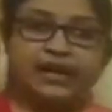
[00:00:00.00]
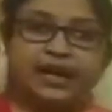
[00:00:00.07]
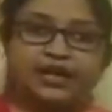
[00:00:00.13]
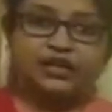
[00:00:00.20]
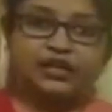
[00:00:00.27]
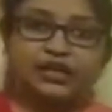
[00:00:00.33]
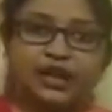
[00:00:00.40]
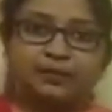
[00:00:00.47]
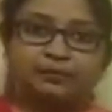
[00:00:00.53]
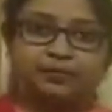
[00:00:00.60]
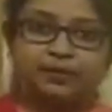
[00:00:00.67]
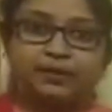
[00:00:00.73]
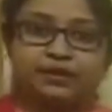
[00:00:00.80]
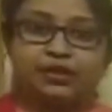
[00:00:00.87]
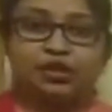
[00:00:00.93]
an action
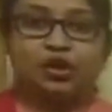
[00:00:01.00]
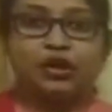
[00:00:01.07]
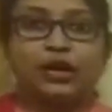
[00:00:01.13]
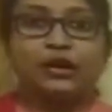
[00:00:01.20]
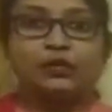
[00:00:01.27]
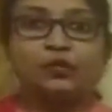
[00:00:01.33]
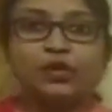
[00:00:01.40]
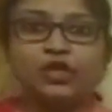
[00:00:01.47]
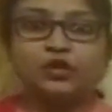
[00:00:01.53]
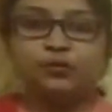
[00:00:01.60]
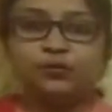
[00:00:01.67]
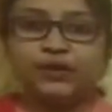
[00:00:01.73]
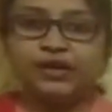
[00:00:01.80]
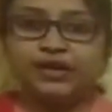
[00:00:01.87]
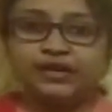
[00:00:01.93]
happens or at
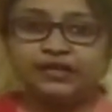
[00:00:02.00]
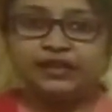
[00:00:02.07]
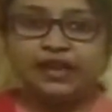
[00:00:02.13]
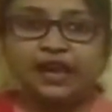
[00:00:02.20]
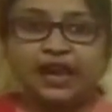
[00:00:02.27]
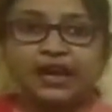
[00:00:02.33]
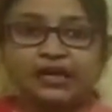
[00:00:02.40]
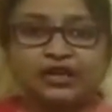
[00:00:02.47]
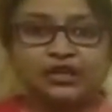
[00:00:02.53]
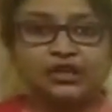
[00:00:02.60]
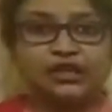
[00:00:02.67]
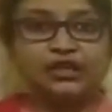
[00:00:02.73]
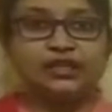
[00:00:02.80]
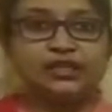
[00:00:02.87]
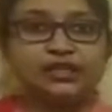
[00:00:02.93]
which place the
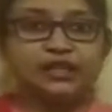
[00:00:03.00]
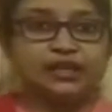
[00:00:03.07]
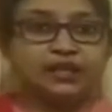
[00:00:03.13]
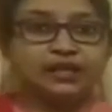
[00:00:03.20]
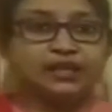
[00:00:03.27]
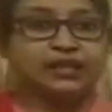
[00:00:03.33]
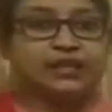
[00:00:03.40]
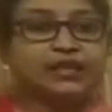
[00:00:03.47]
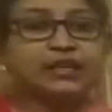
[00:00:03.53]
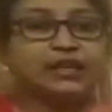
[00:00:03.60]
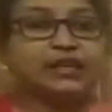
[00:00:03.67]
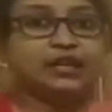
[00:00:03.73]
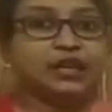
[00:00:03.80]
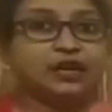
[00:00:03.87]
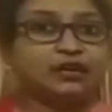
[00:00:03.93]
action is done.
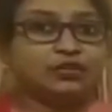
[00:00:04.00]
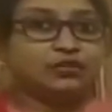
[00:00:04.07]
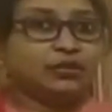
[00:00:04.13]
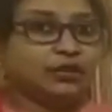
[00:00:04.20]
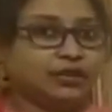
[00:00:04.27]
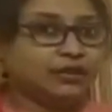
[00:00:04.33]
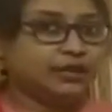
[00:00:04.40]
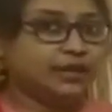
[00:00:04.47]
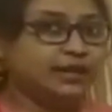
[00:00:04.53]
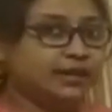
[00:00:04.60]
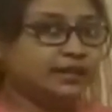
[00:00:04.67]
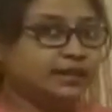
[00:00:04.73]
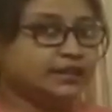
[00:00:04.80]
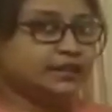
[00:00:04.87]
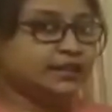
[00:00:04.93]
Now
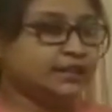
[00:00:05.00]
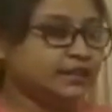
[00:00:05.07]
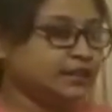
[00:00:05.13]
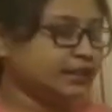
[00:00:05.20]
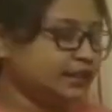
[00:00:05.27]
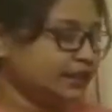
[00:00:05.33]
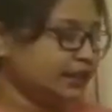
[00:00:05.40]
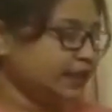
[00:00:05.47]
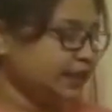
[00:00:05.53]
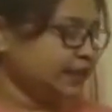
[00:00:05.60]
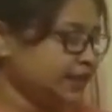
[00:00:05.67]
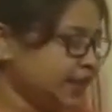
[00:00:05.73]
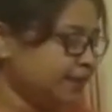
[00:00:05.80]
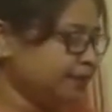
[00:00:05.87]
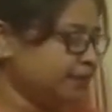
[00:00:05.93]
let us see the
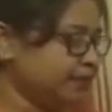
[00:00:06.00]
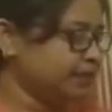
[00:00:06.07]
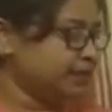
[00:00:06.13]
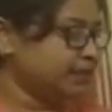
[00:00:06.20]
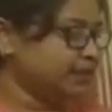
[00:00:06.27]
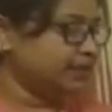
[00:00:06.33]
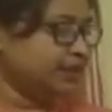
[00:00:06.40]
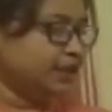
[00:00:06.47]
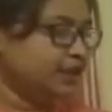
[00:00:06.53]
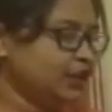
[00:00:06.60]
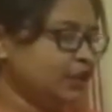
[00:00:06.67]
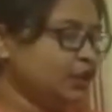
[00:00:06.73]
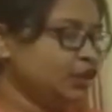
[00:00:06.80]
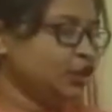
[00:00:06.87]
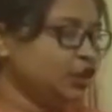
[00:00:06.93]
example.
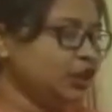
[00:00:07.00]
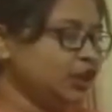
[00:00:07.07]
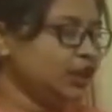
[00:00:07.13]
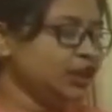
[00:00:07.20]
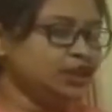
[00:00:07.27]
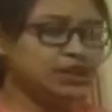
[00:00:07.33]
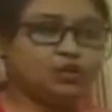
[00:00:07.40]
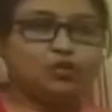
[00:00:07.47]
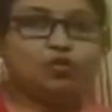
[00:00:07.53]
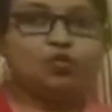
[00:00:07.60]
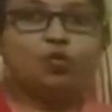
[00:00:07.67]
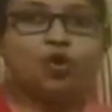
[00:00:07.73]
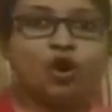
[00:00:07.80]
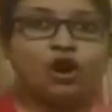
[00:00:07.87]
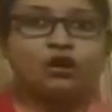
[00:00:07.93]
She
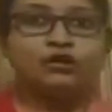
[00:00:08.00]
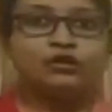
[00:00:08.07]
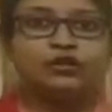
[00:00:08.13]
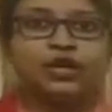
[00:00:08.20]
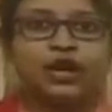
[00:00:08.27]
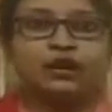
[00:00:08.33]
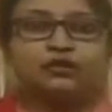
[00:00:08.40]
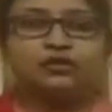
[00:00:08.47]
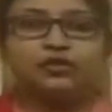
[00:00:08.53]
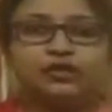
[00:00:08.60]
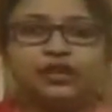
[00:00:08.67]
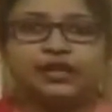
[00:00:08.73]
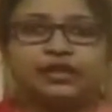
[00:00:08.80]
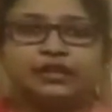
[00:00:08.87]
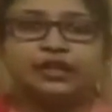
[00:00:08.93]
walks
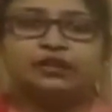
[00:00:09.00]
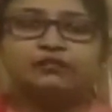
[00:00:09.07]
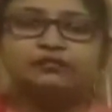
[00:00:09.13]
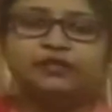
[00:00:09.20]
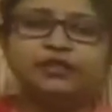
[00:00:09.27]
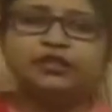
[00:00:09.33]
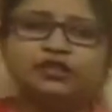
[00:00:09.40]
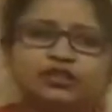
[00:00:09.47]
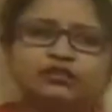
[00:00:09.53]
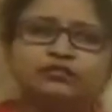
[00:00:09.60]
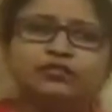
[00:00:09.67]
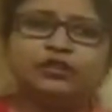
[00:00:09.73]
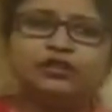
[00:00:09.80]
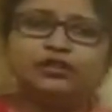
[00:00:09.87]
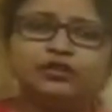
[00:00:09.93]
outside. Now first
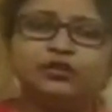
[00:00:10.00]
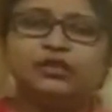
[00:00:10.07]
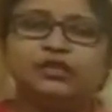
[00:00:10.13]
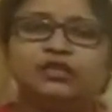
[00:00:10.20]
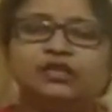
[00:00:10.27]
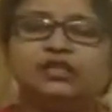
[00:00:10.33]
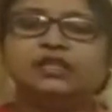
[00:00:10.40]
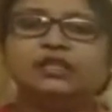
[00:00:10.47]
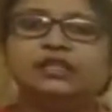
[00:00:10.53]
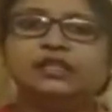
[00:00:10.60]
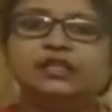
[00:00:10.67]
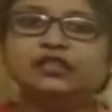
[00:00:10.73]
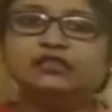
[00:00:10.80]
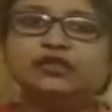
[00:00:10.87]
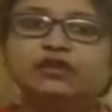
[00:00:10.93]
of all, students, in the
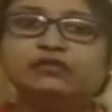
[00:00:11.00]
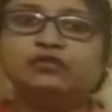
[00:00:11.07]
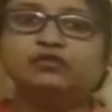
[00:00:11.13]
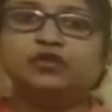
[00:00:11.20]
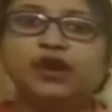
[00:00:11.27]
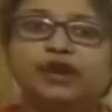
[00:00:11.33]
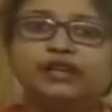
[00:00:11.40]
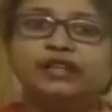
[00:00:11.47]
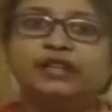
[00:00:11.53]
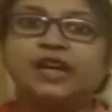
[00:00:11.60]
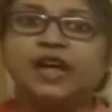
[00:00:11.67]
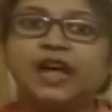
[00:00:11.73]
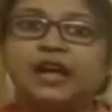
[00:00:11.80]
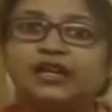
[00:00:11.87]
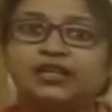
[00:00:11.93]
sentence we have to
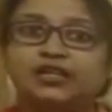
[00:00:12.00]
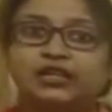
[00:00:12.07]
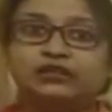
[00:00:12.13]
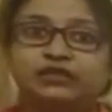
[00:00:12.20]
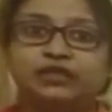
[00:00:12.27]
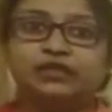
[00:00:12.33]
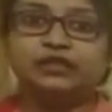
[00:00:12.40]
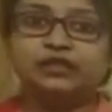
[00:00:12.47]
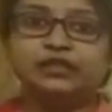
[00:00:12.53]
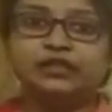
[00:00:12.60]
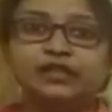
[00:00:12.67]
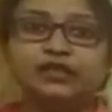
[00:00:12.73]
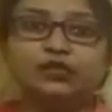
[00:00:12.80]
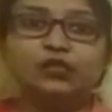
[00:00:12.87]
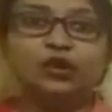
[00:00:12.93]
find the action word,
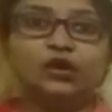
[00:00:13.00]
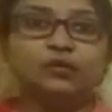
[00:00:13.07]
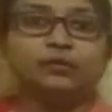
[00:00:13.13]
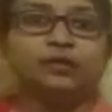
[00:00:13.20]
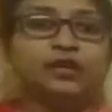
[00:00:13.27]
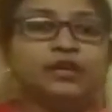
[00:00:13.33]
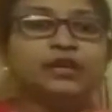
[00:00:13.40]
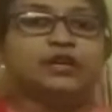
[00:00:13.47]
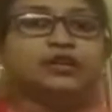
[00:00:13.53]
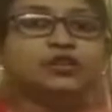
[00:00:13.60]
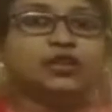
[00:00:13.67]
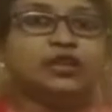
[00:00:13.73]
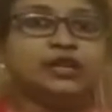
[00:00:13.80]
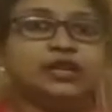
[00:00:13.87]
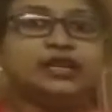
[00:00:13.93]
that is the verb.
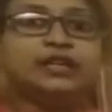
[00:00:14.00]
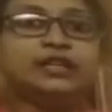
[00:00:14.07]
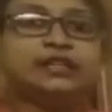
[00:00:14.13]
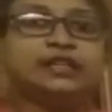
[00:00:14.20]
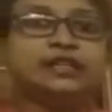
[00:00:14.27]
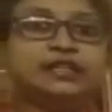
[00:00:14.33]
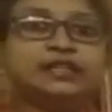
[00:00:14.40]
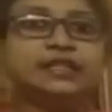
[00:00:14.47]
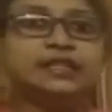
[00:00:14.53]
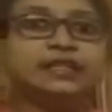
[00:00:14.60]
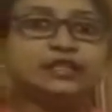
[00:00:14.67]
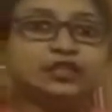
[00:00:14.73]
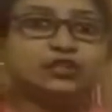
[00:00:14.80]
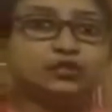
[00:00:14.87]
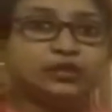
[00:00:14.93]
So here in this
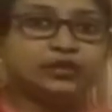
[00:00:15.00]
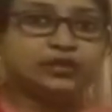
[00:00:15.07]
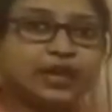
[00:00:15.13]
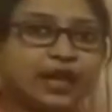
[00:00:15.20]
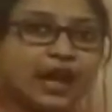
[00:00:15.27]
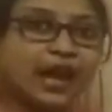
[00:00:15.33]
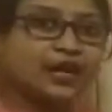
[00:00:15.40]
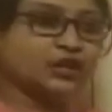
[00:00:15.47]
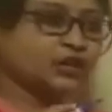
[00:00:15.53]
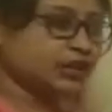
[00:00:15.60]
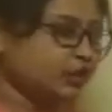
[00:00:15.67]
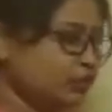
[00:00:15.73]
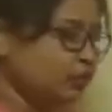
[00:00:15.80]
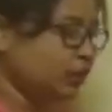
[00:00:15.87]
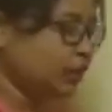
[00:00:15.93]
sentence, students, the
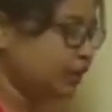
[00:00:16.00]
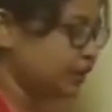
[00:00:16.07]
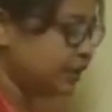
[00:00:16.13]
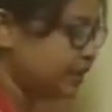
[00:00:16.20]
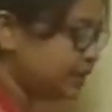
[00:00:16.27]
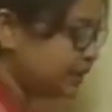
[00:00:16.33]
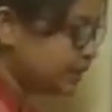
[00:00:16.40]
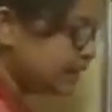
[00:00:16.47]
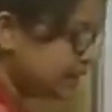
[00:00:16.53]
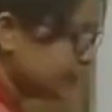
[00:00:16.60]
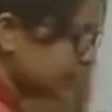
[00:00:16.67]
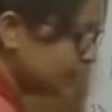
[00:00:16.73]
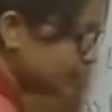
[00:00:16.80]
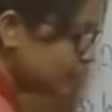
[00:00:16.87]
action word is